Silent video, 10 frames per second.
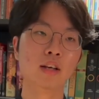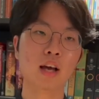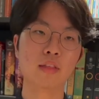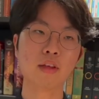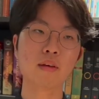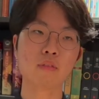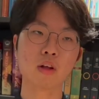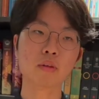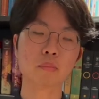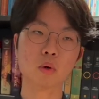And then
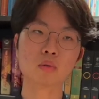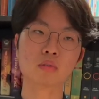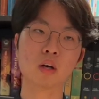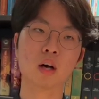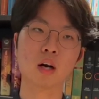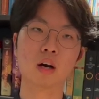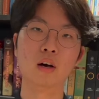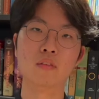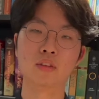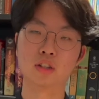on the boat,
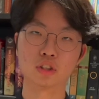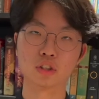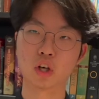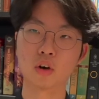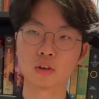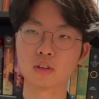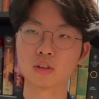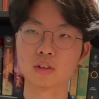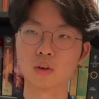uh, there's a shark